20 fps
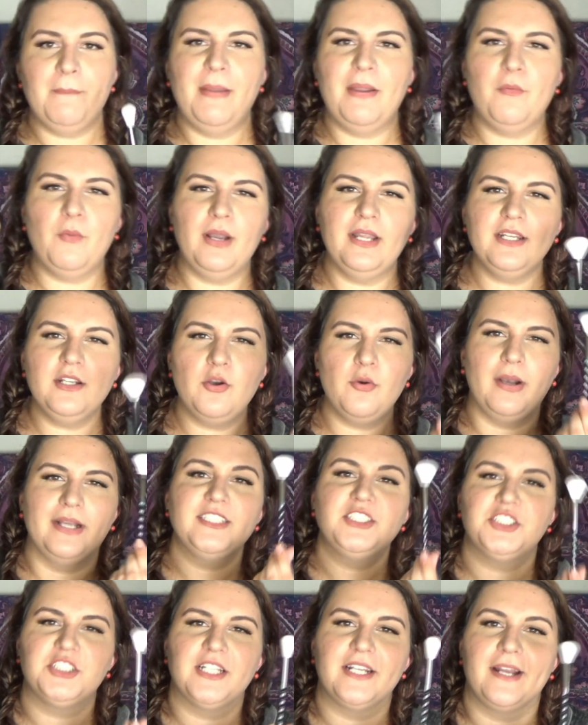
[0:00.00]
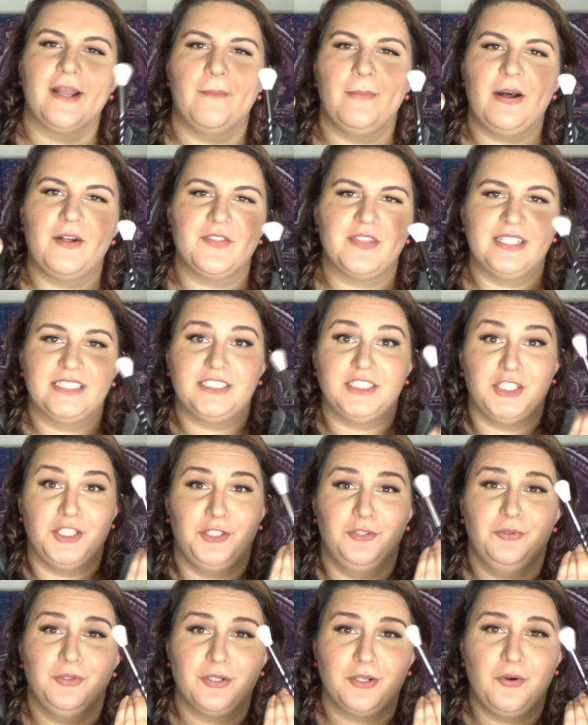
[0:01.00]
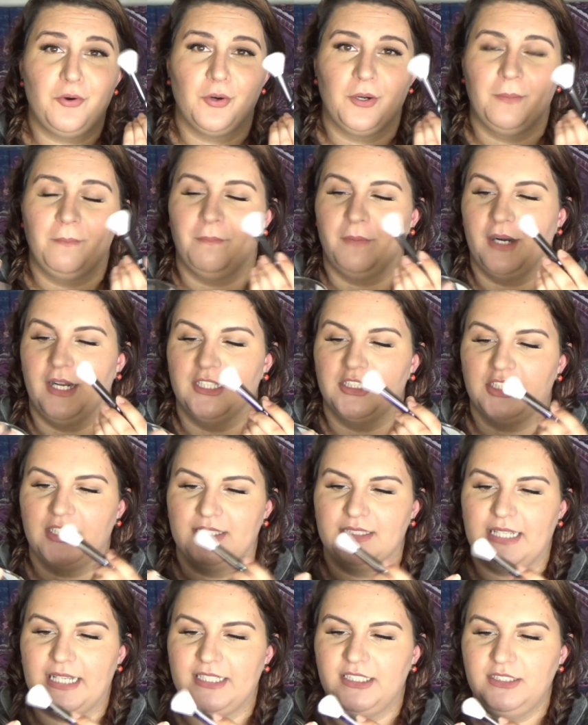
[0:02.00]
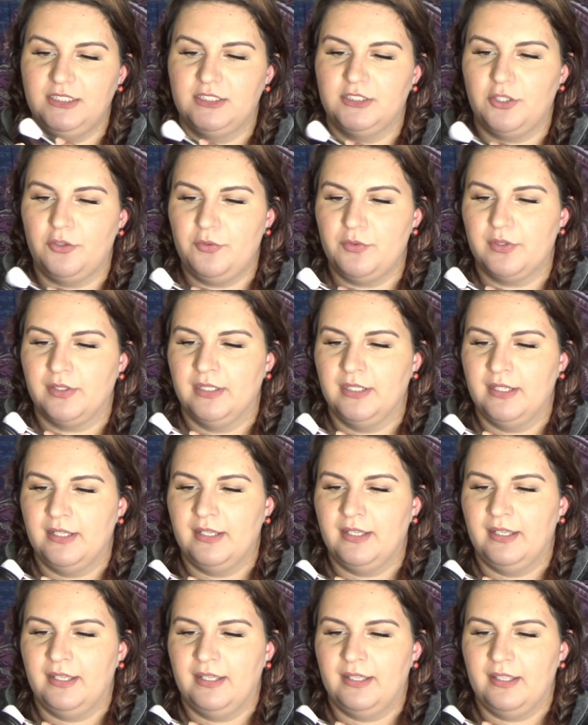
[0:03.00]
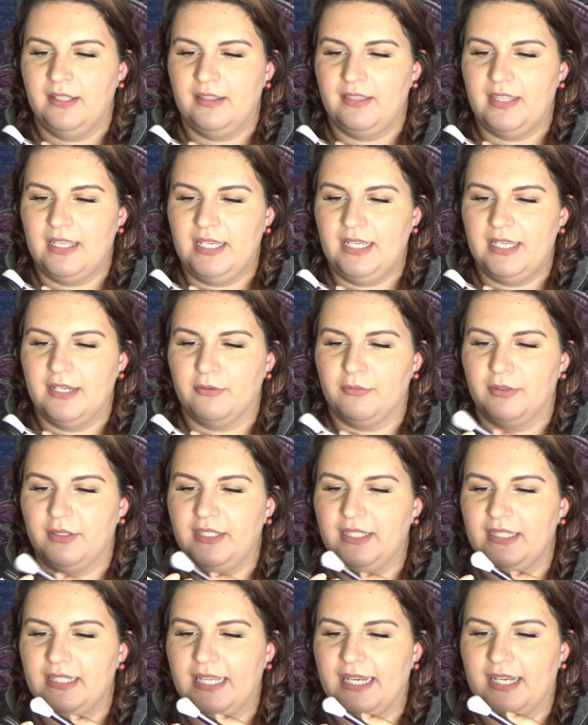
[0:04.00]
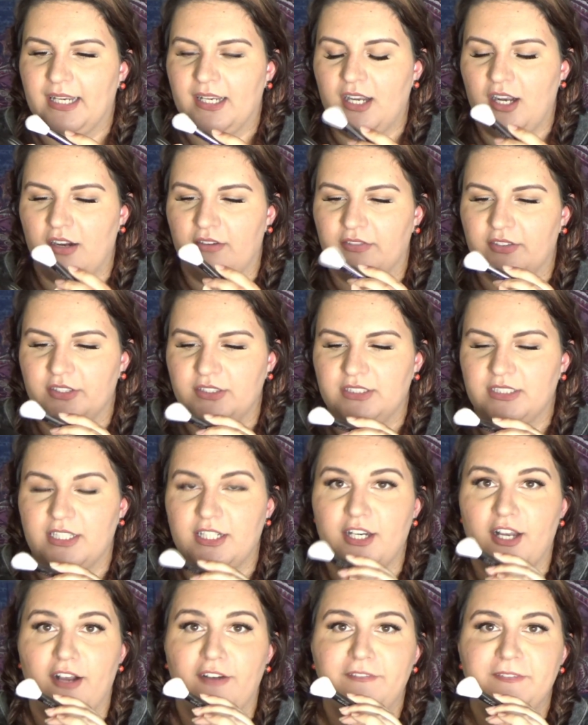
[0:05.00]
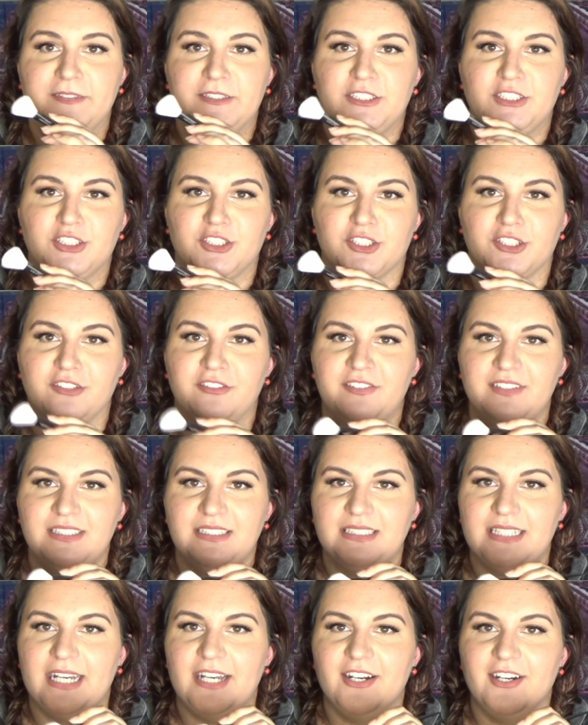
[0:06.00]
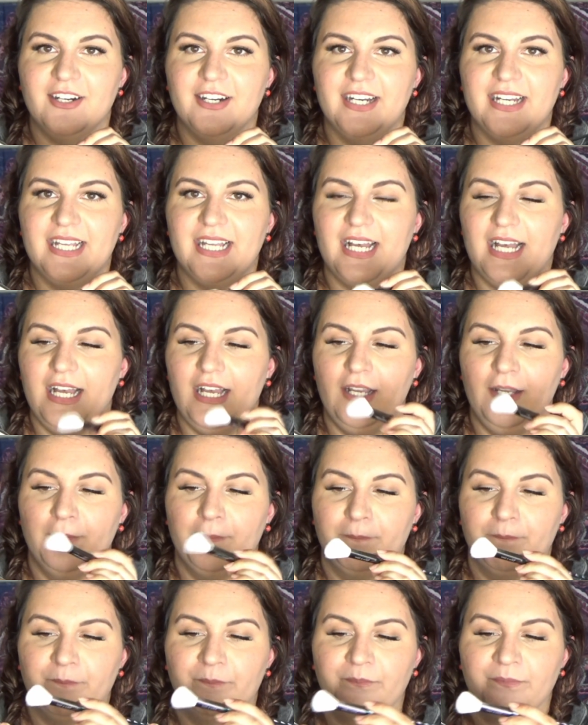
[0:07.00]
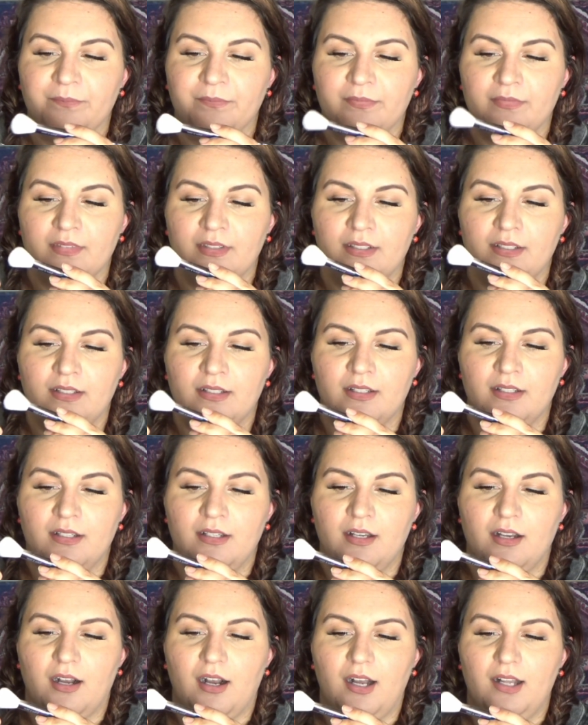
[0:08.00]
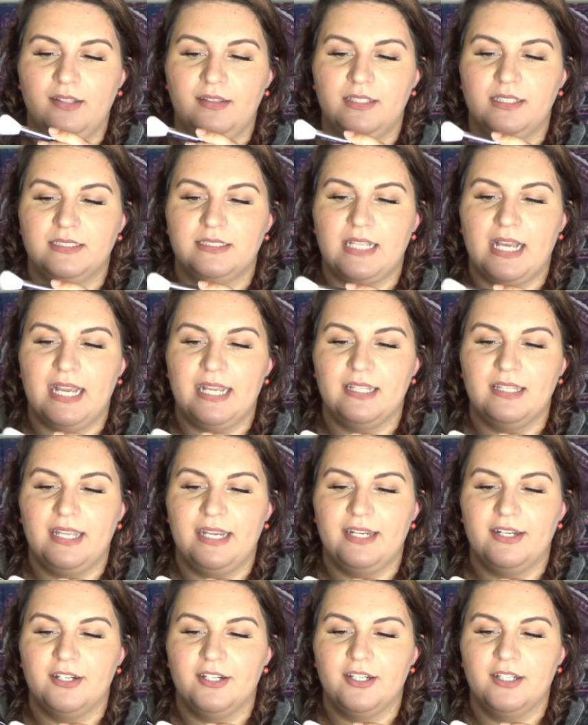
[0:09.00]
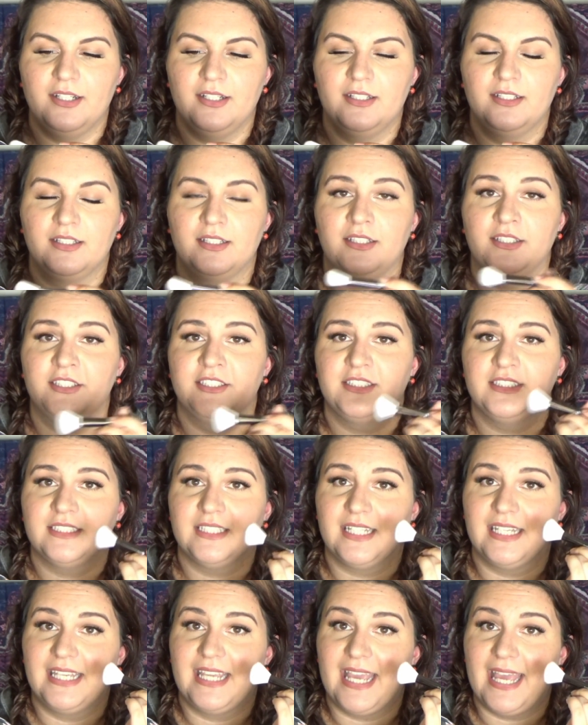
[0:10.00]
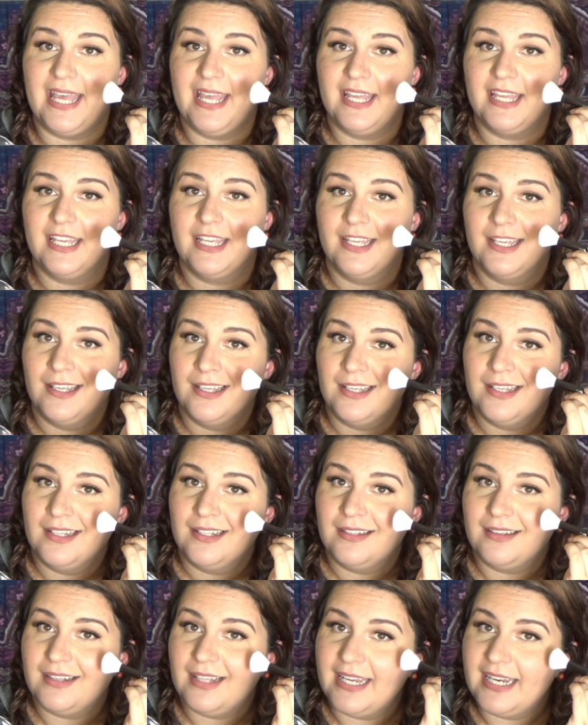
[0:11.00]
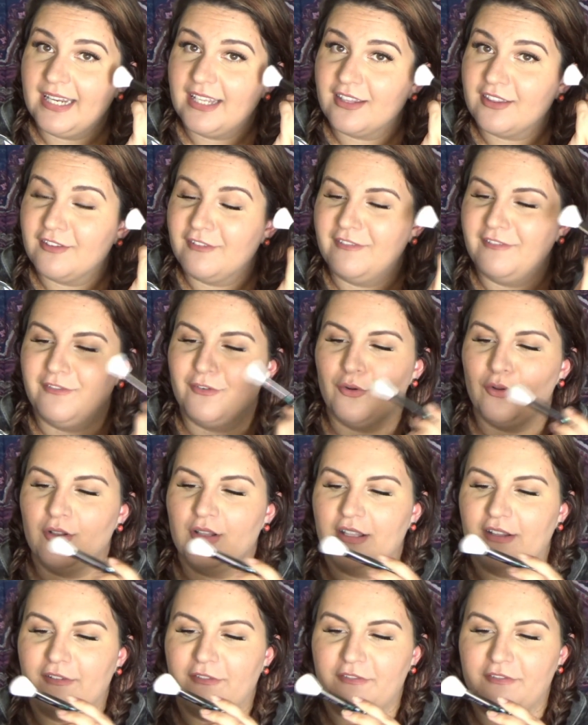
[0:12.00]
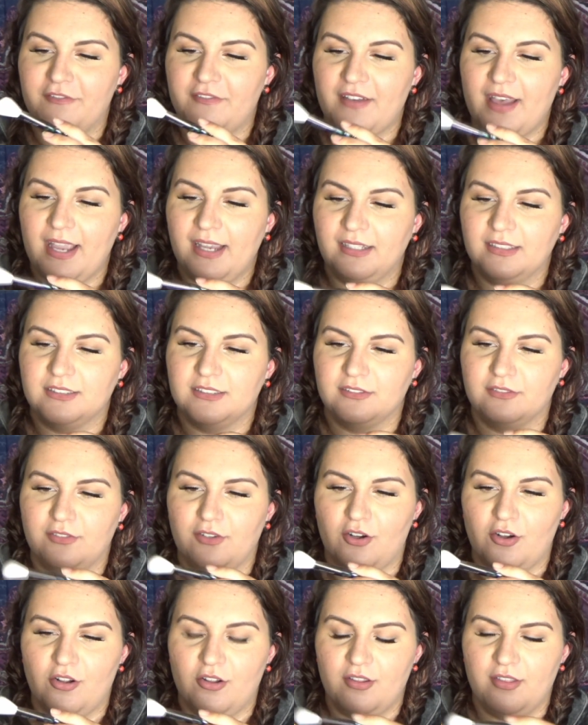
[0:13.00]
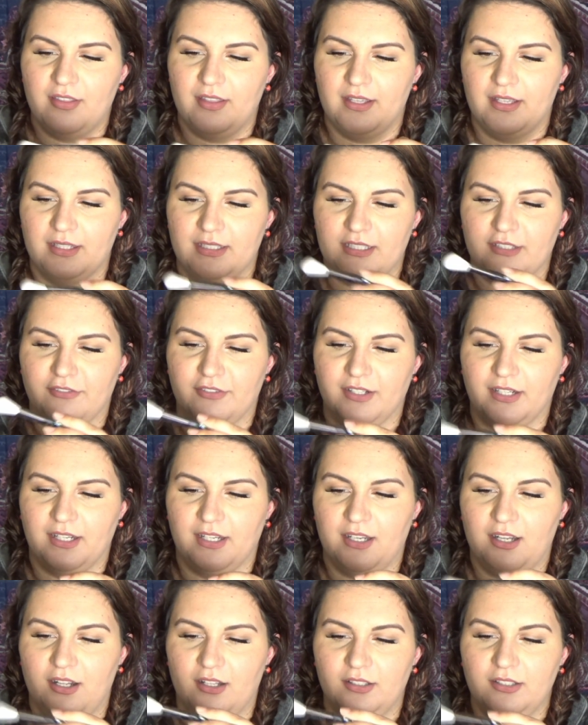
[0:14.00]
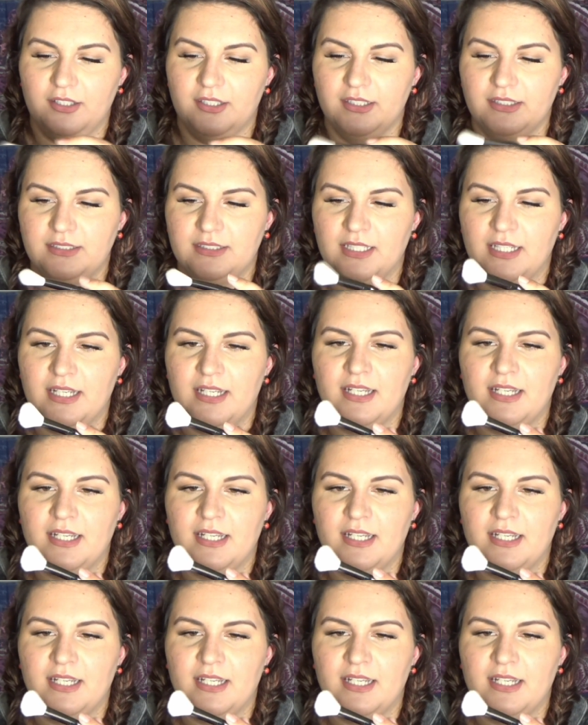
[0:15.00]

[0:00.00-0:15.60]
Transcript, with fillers: My one question about this unicorn brush is I just don't think it really like covers enough surface area on this highlighter to get like the full effect of all the different colors.